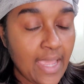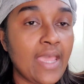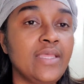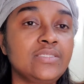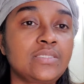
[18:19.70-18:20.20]

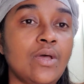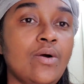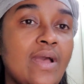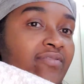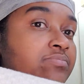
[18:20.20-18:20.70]
And
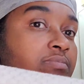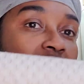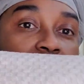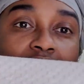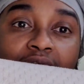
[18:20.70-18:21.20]
so,
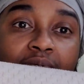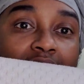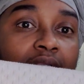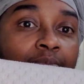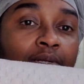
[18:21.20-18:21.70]
like I said, I've been
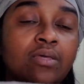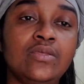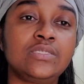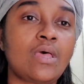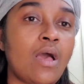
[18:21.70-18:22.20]
sleeping on
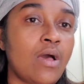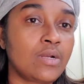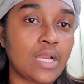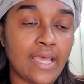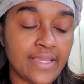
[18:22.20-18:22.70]
this all
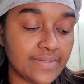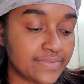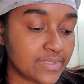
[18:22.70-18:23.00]
night.